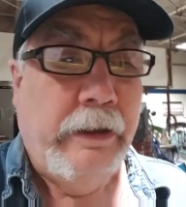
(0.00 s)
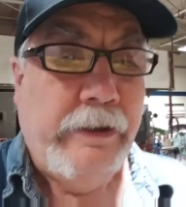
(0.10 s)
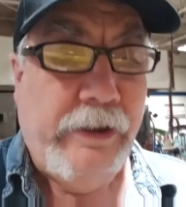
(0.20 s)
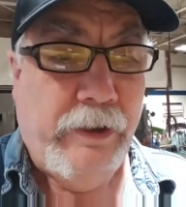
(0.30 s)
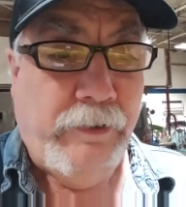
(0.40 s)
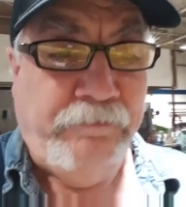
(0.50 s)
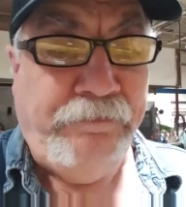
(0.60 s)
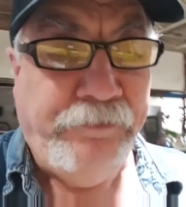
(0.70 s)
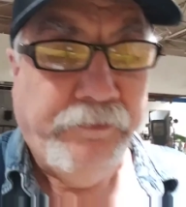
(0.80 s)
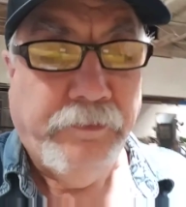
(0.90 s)
So
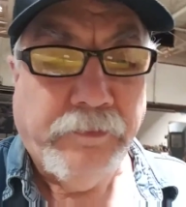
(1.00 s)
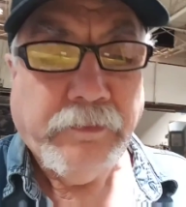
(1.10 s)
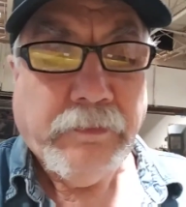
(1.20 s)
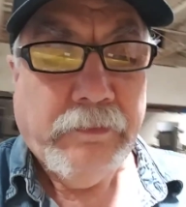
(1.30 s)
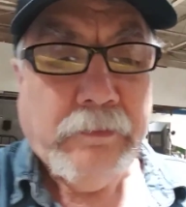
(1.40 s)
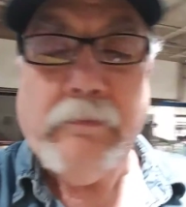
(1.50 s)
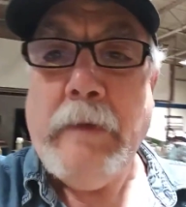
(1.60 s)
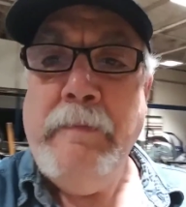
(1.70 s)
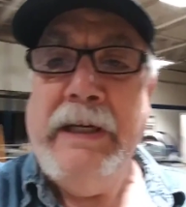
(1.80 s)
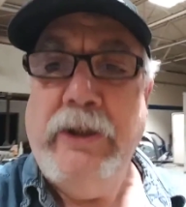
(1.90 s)

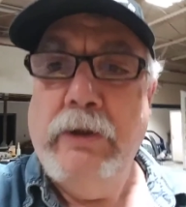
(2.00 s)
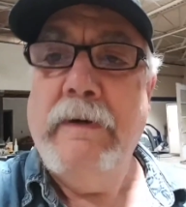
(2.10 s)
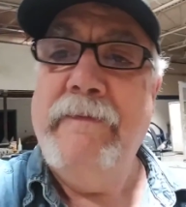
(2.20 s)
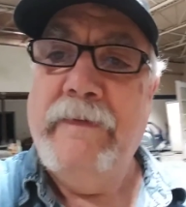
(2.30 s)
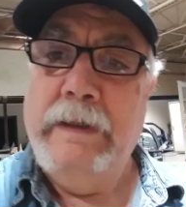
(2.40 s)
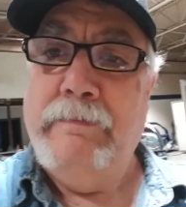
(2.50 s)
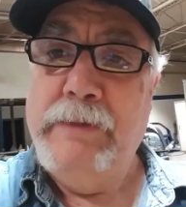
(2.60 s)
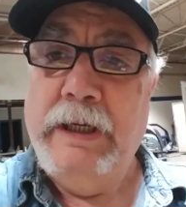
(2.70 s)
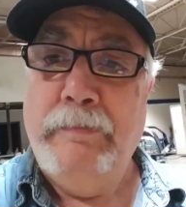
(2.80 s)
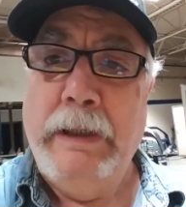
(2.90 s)
By show of
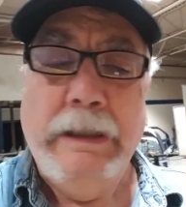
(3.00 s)
thumbs up,